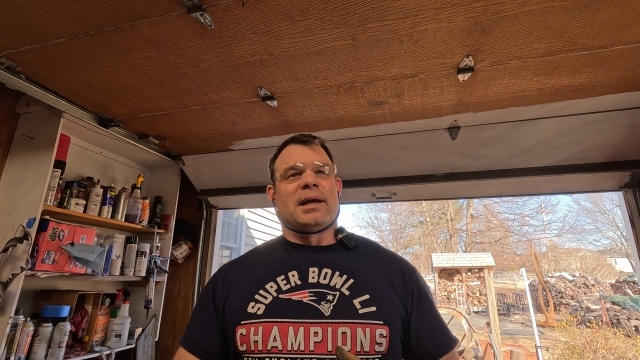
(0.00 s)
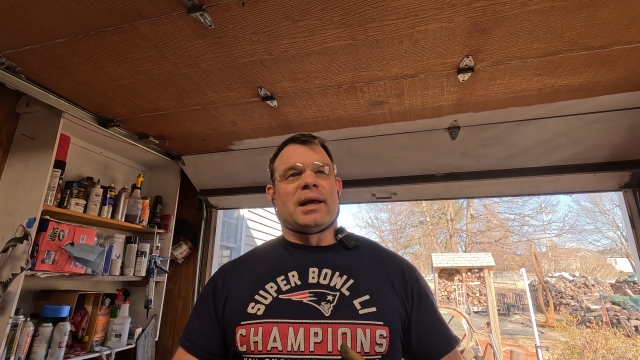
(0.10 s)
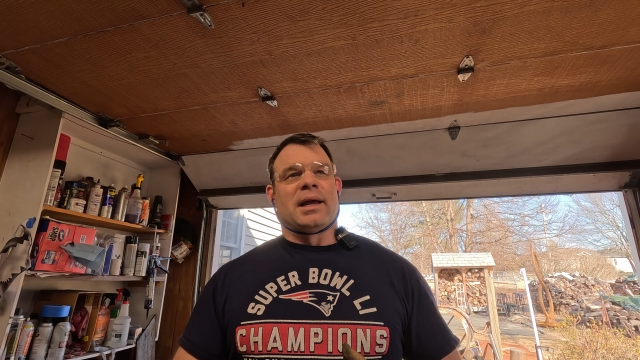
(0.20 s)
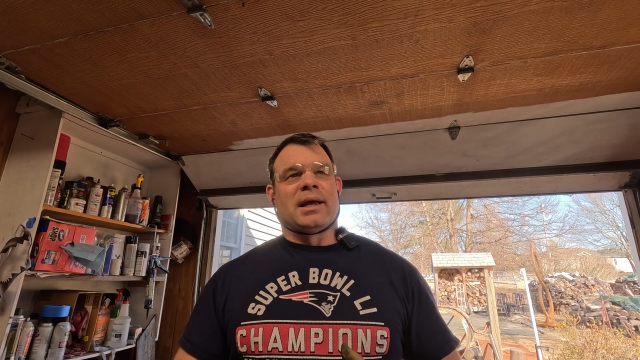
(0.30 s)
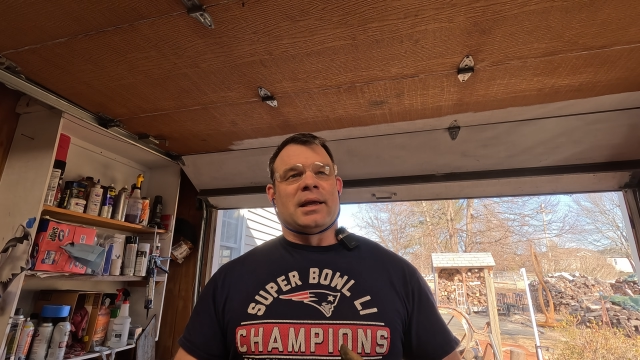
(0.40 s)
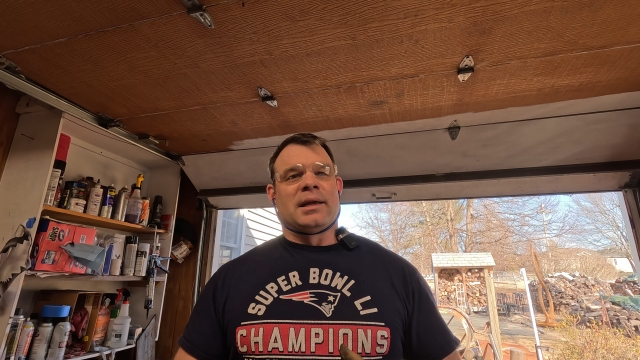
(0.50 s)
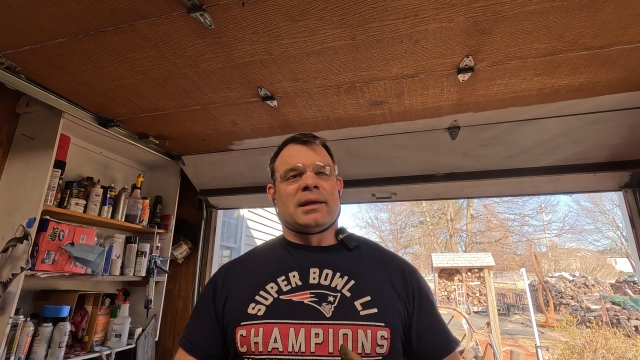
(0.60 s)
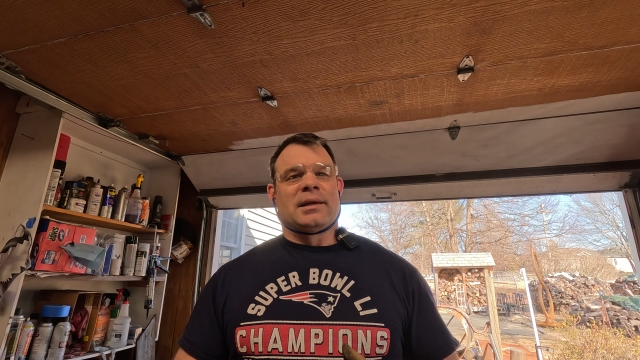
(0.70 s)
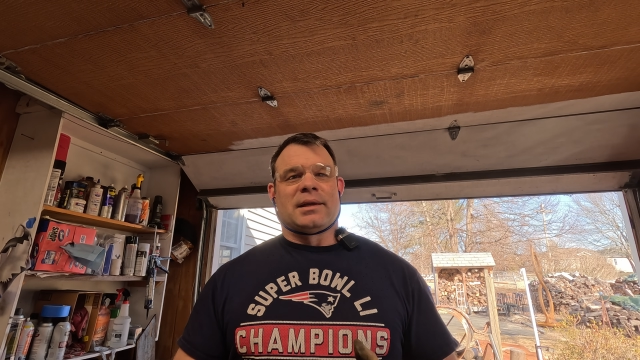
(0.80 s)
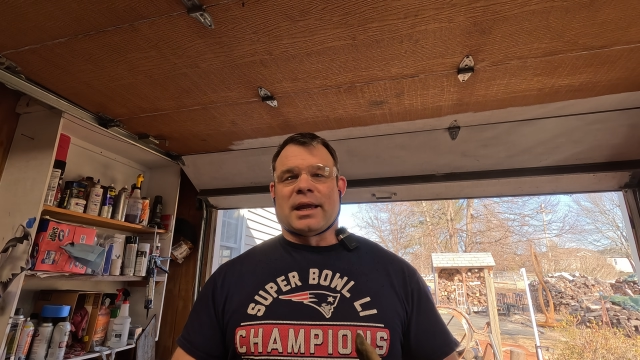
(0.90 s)
a
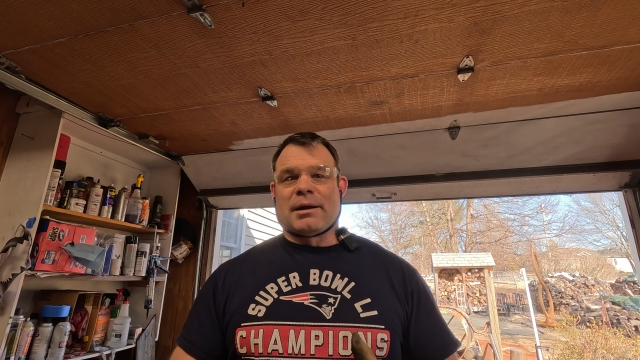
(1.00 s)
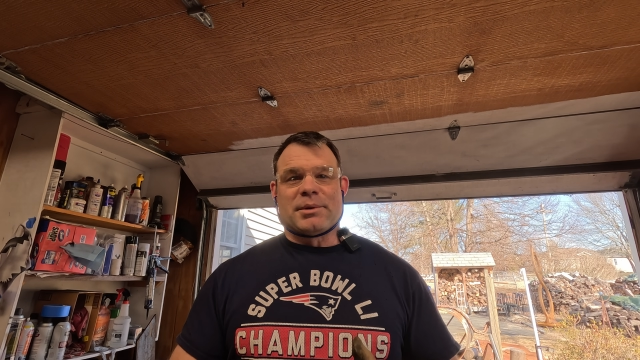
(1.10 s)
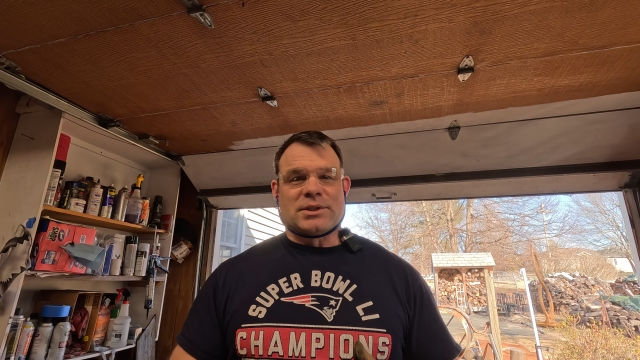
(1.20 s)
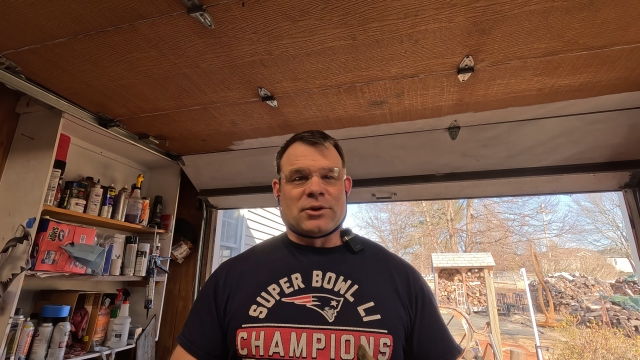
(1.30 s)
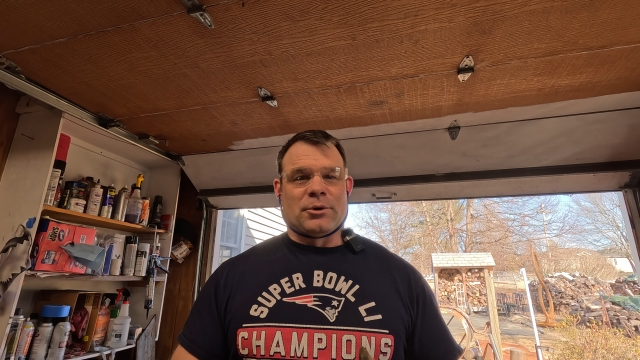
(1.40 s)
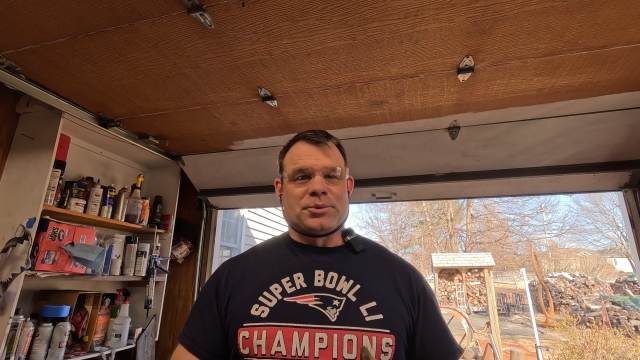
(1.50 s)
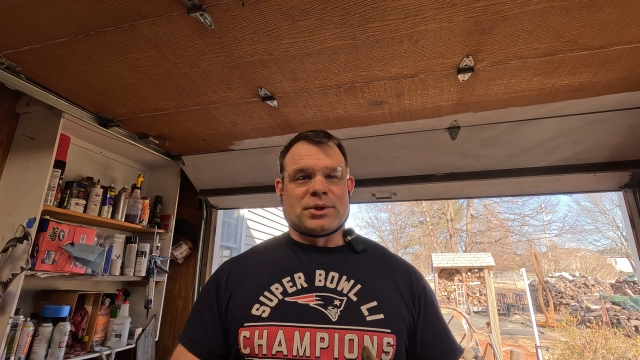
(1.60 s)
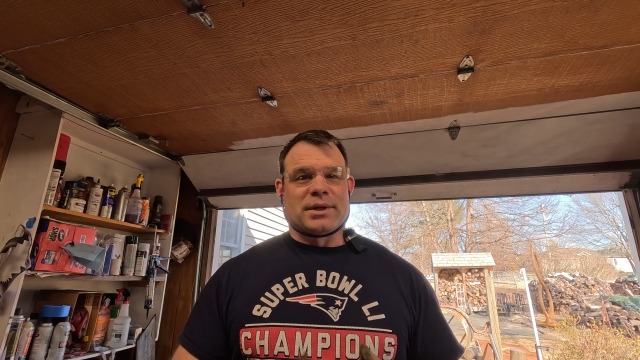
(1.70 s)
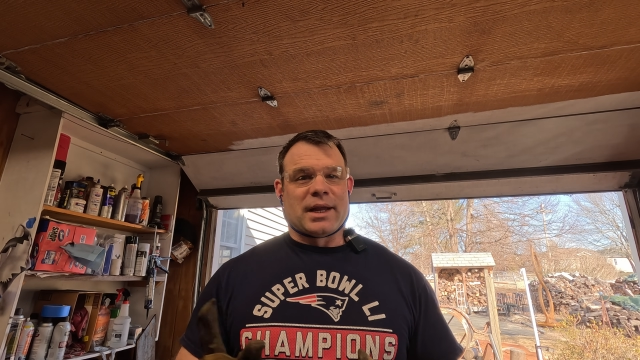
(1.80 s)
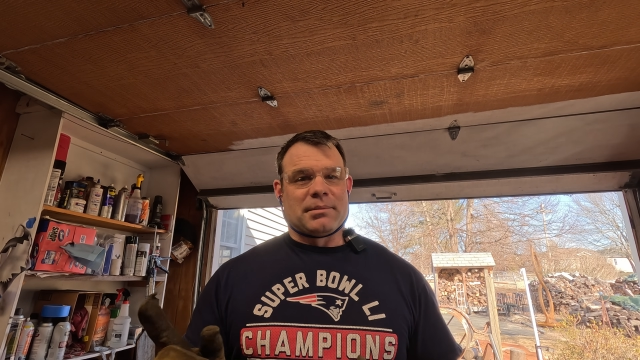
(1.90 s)
camera
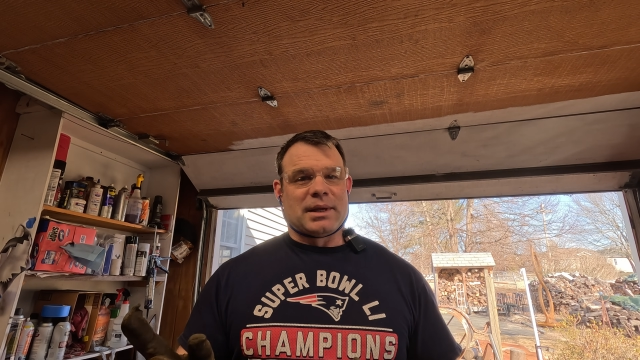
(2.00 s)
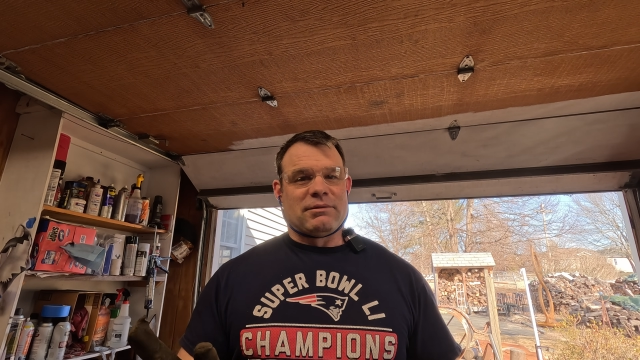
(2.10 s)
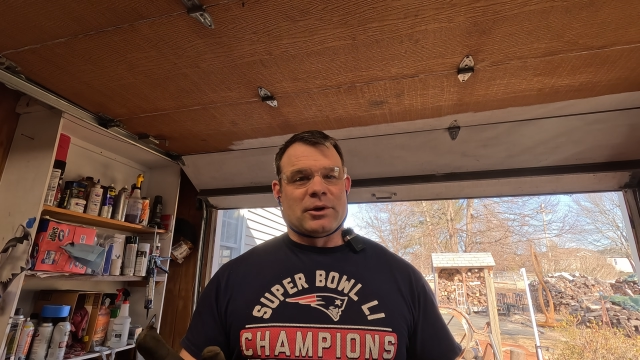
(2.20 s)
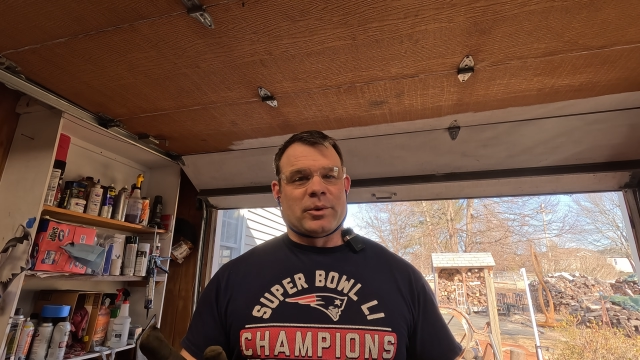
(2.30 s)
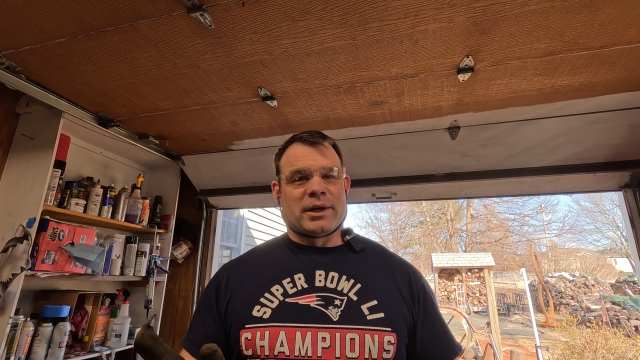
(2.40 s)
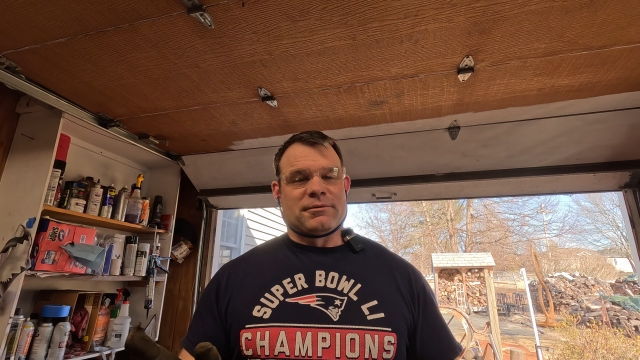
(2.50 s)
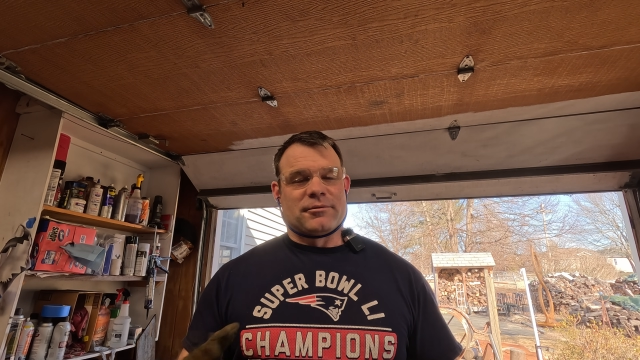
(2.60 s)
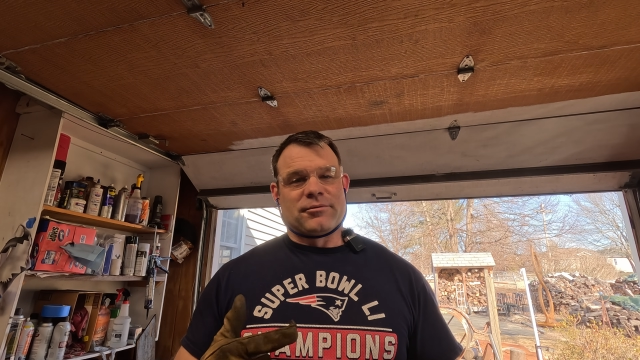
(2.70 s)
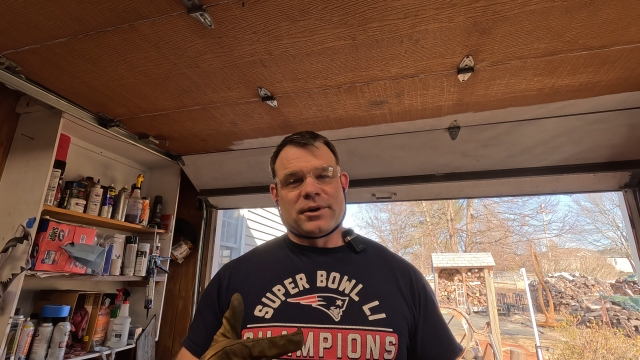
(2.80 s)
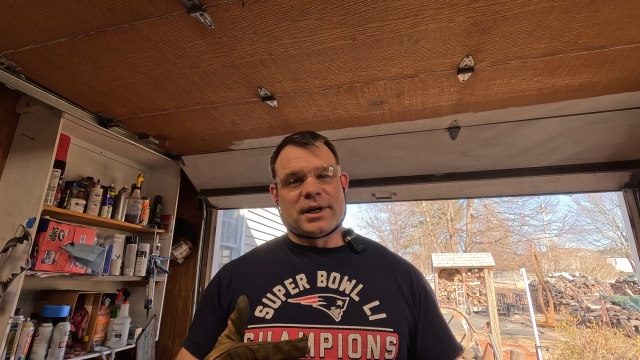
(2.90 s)
sculpture that I'm giving away for
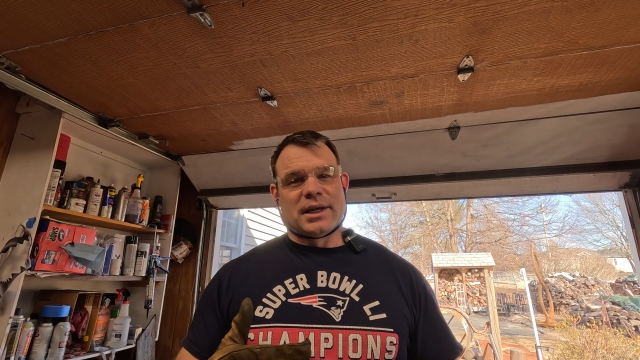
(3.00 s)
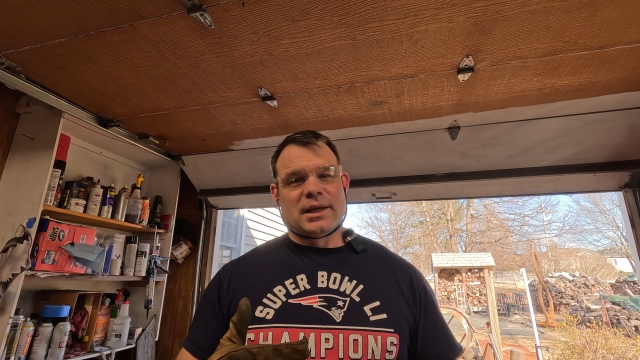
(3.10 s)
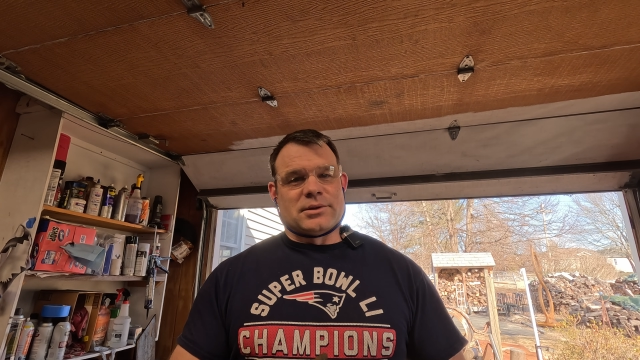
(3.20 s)
free,